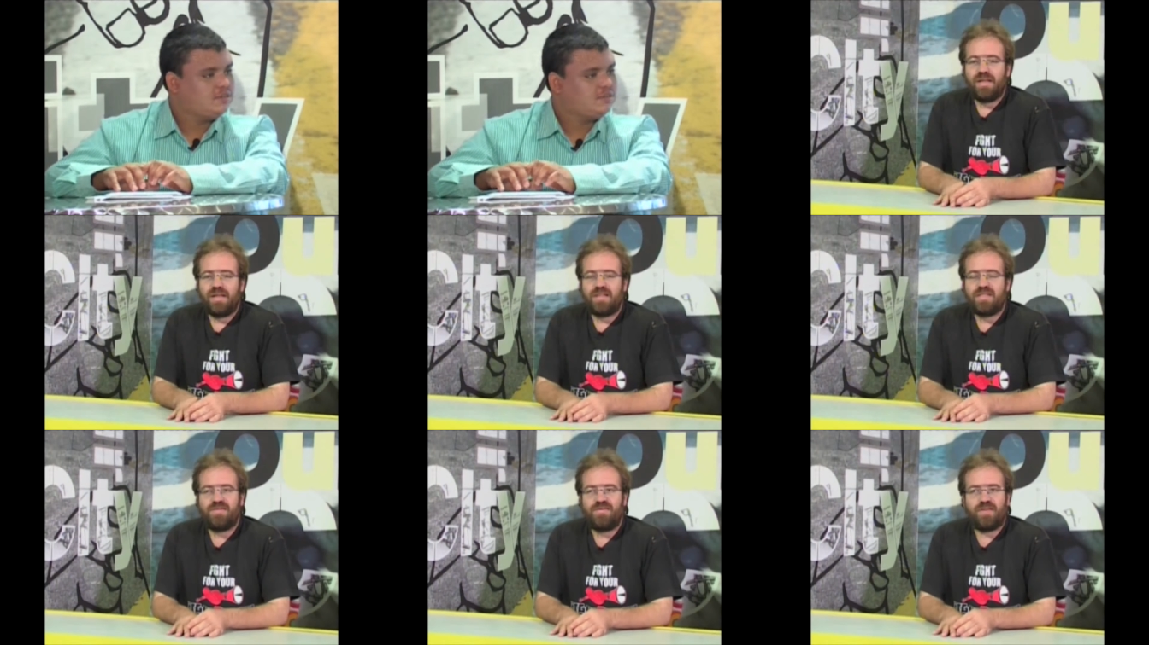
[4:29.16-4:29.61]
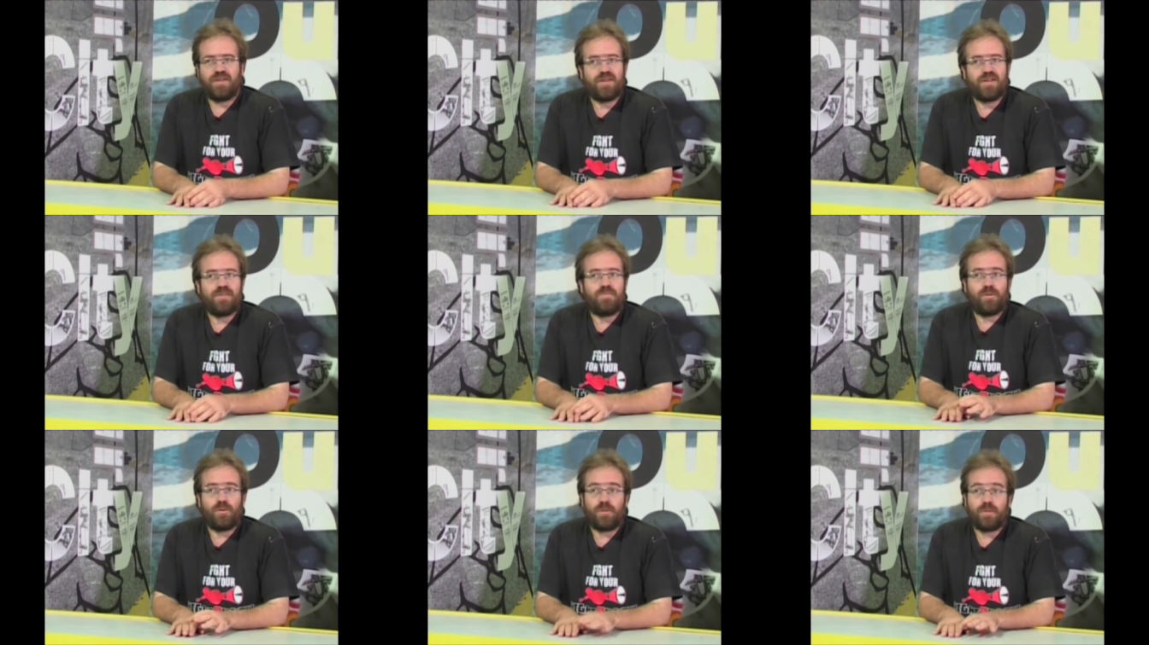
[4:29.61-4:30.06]
It's very
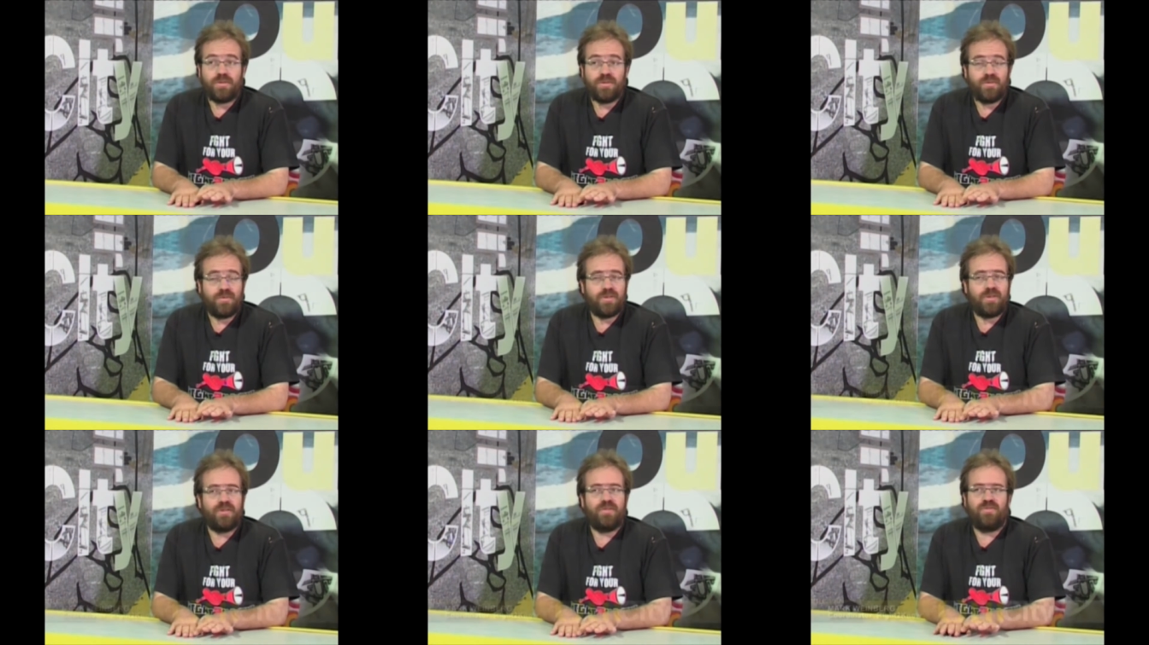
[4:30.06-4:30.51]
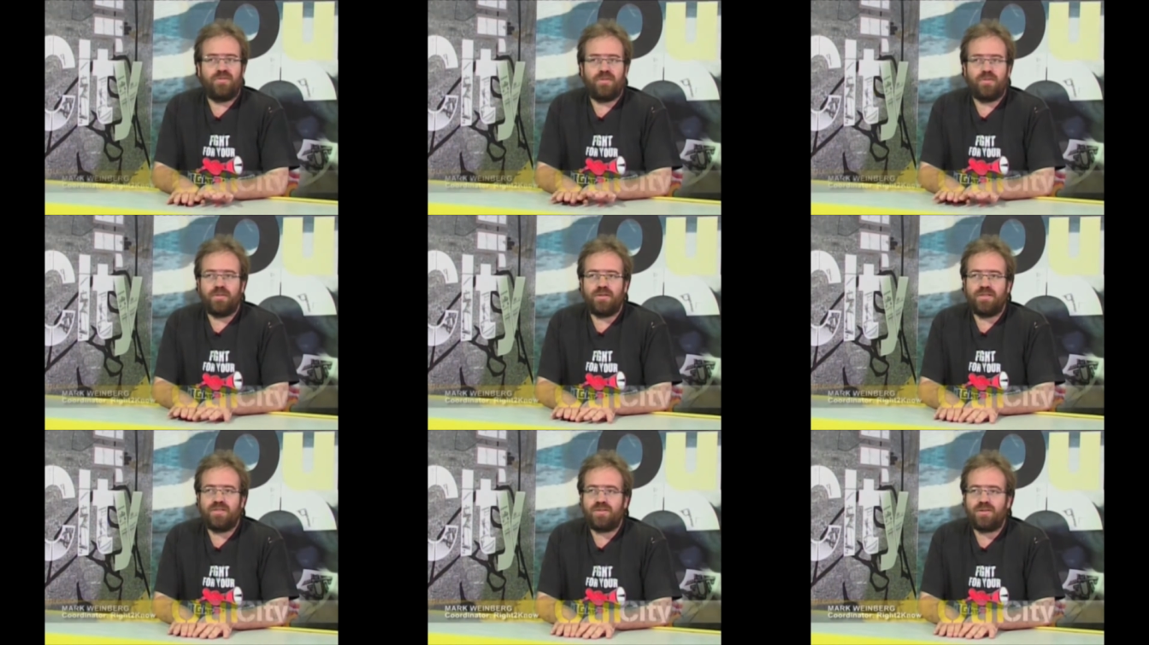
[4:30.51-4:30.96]
important for the
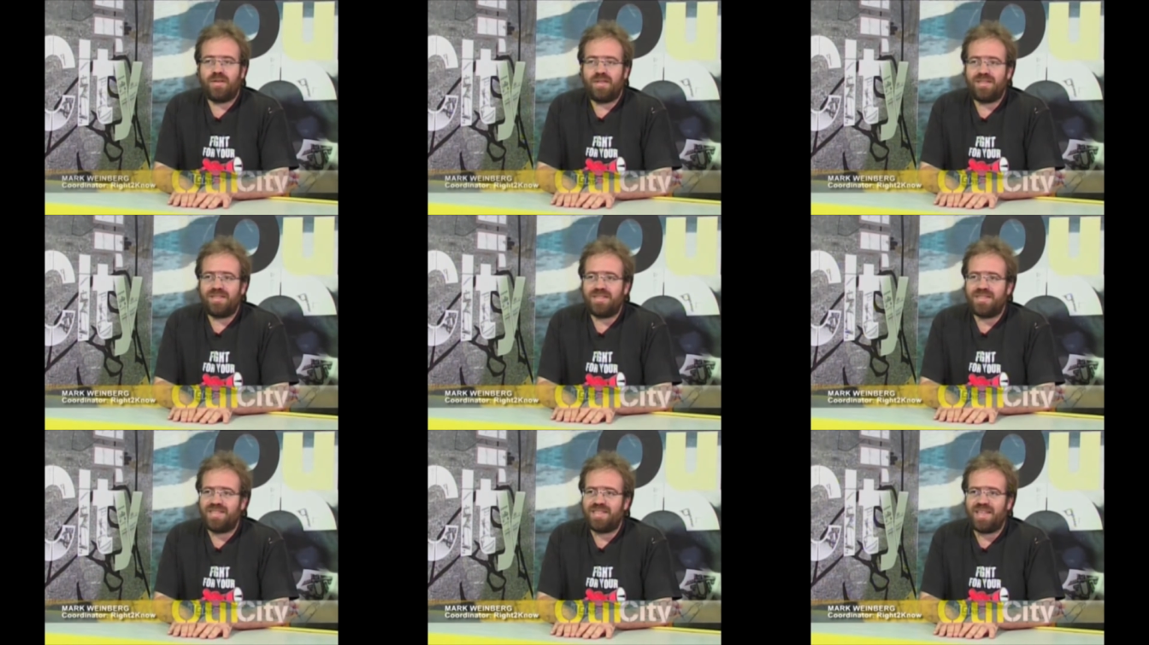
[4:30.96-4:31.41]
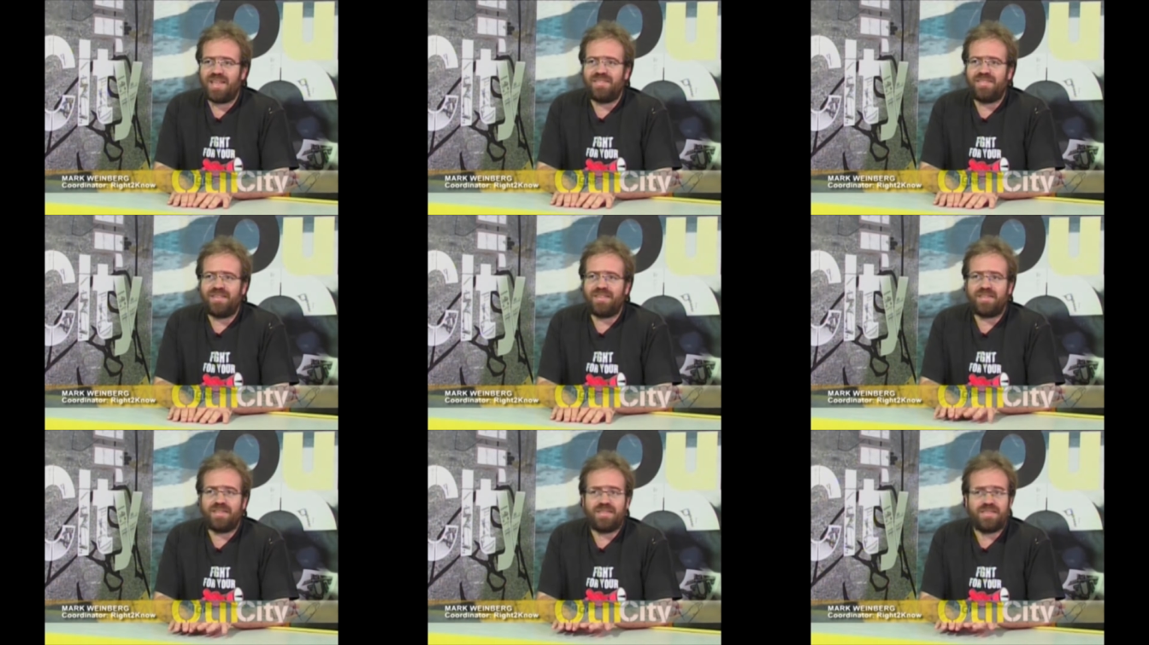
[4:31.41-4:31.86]
viewers to
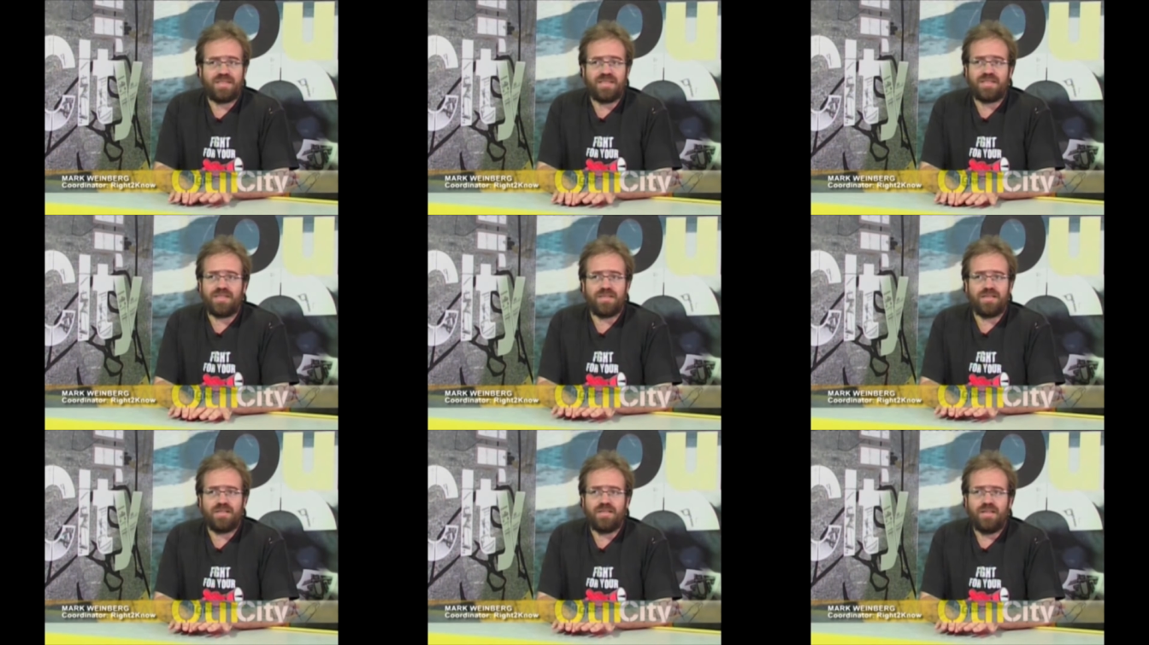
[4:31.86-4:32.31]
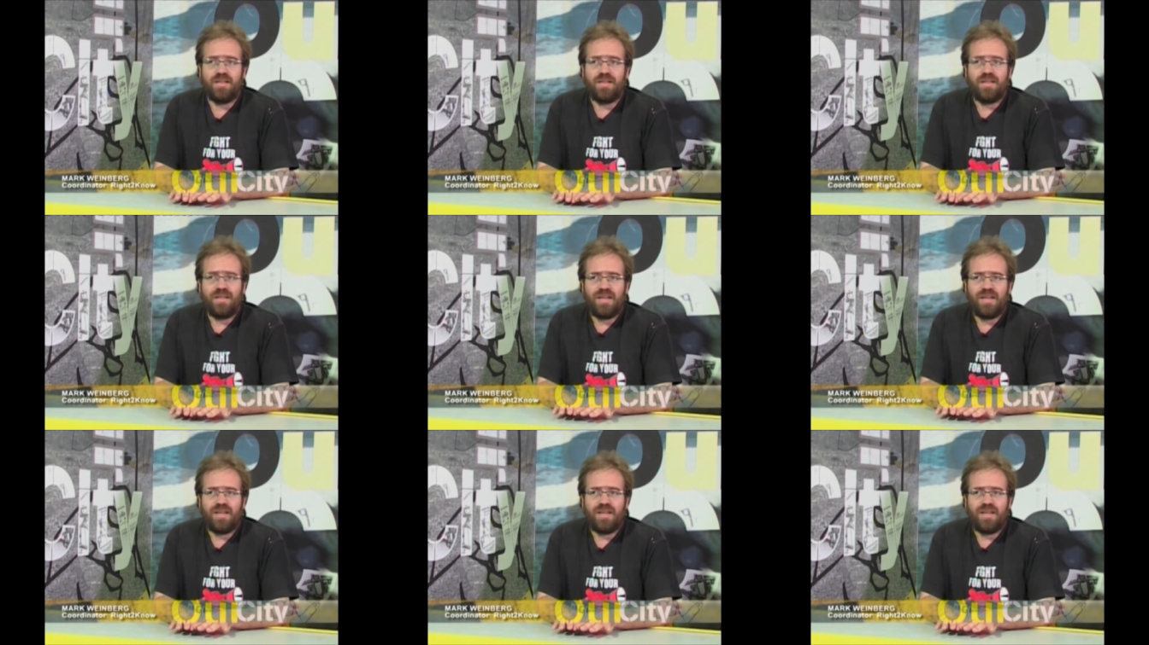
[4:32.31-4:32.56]
understand that this isn't